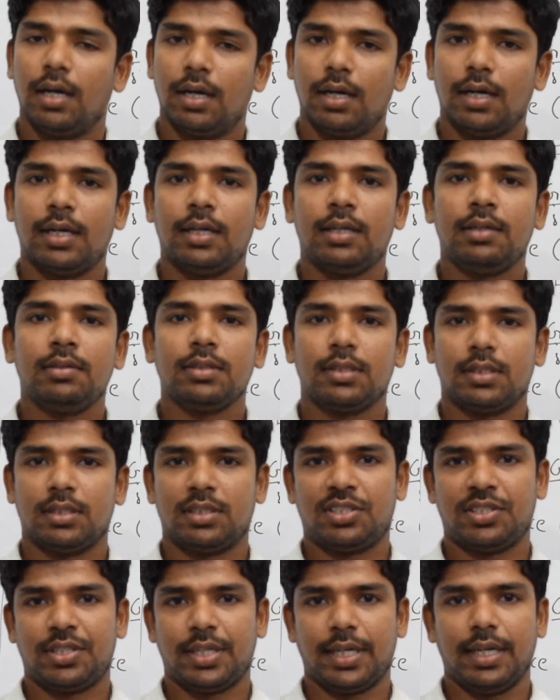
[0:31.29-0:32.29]
a
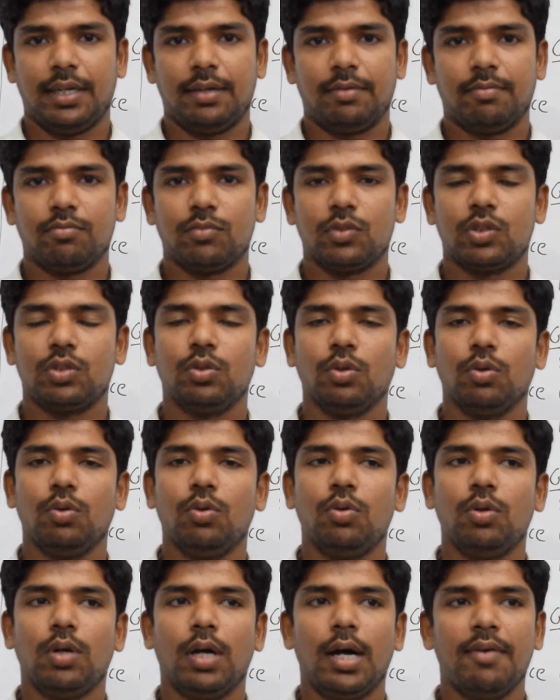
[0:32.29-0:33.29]
string.
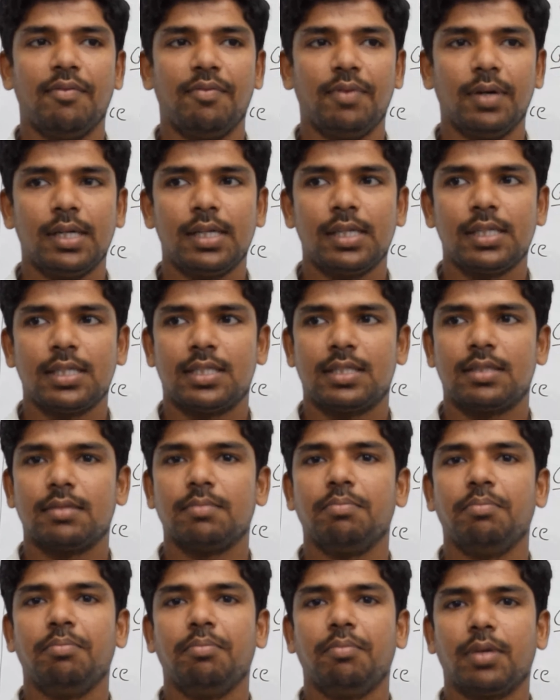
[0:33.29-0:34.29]
So words
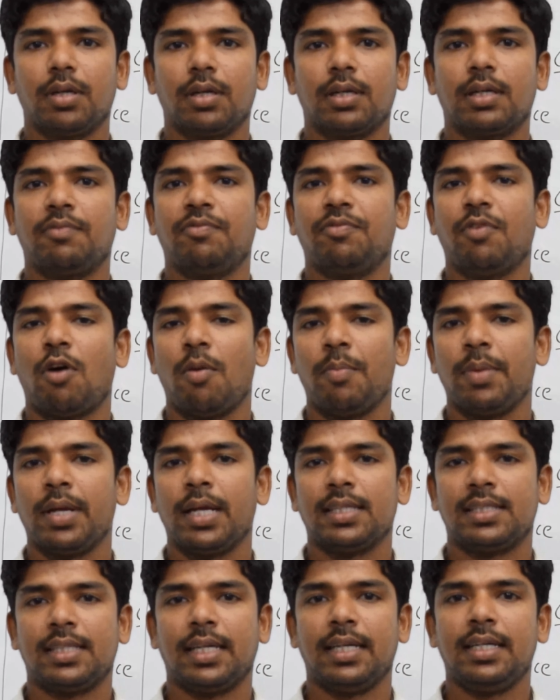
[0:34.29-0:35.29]
forming
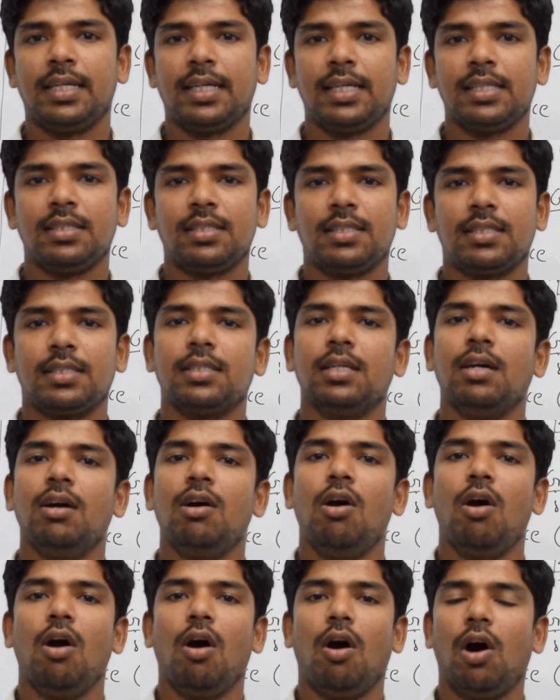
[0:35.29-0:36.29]
a sentence
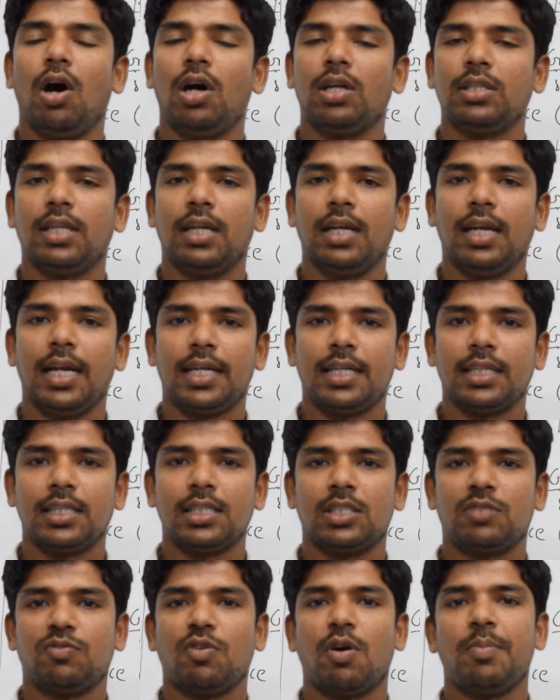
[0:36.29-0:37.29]
or the
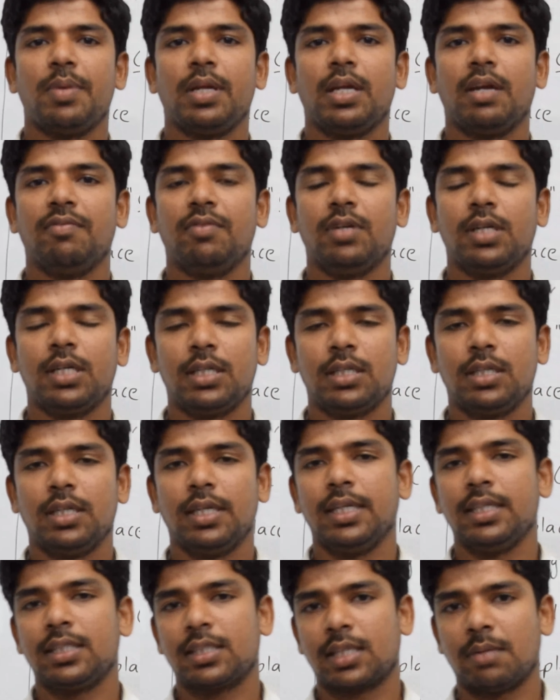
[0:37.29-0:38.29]
letters forming a word
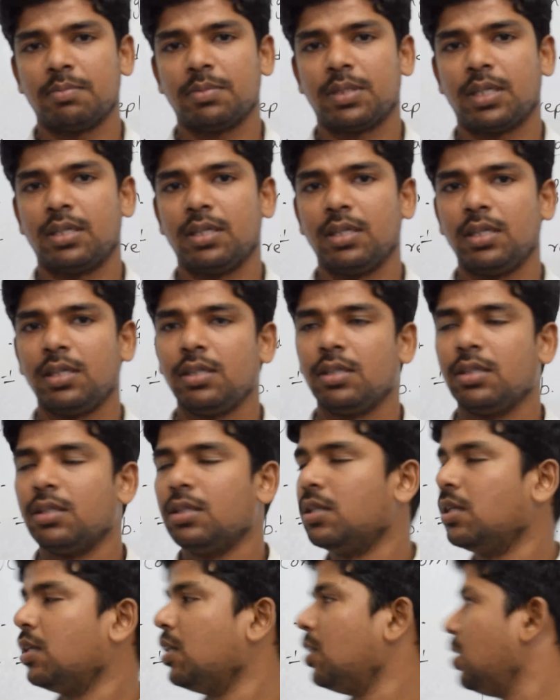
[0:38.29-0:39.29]
comes under
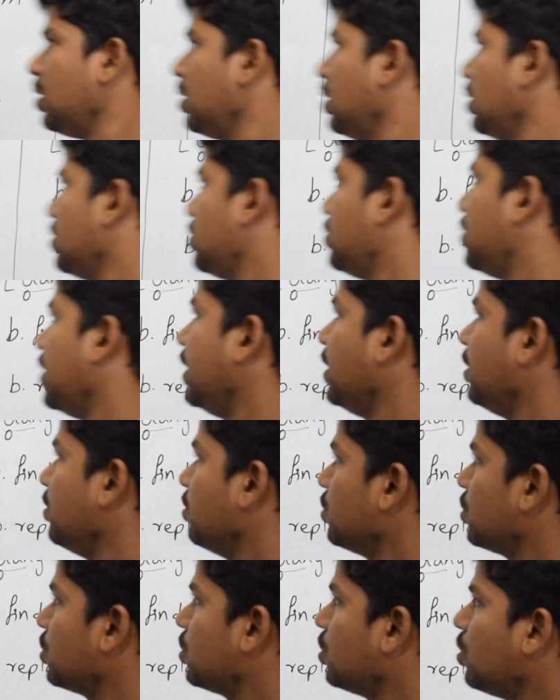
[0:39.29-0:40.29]

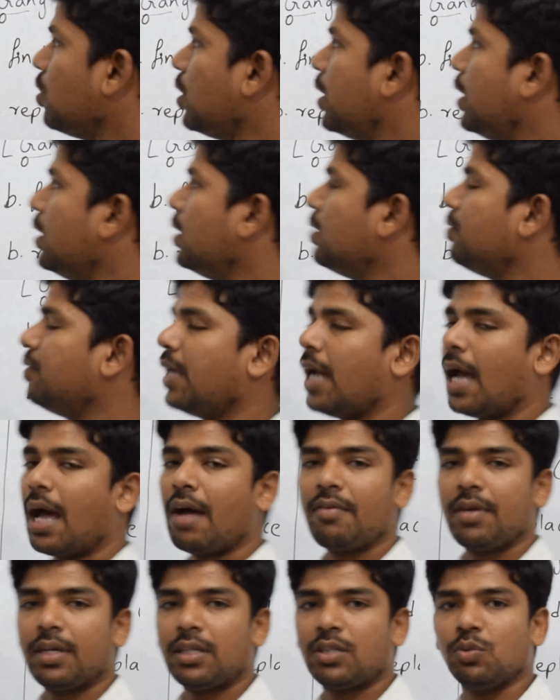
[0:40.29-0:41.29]
string. So here we
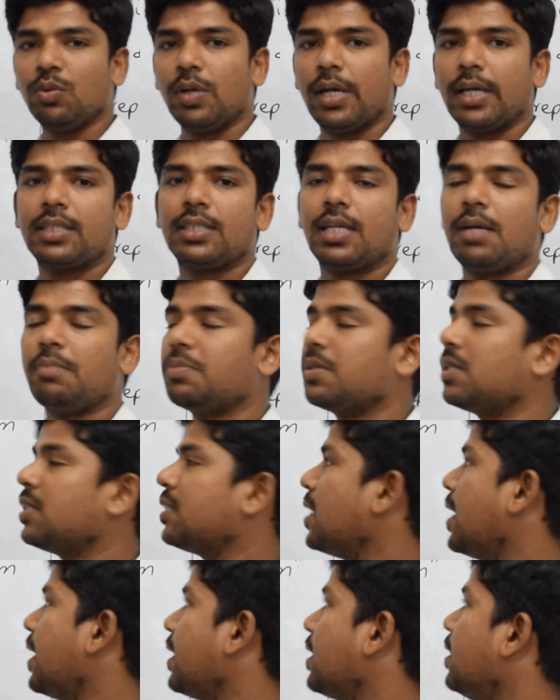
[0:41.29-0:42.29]
have two
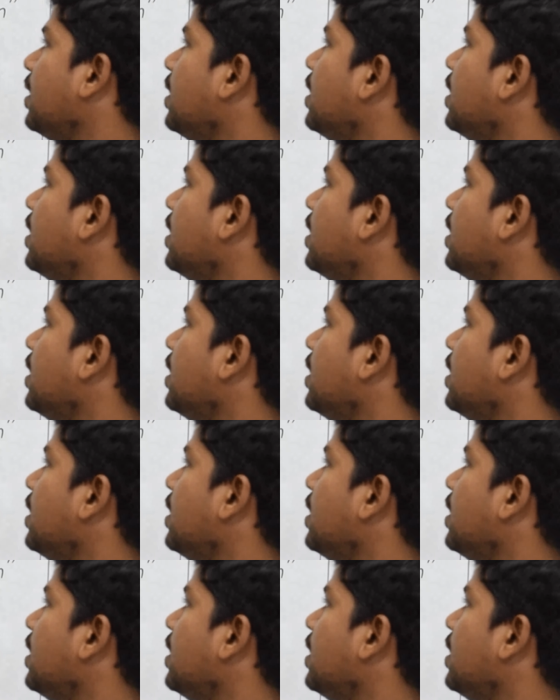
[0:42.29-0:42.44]
examples like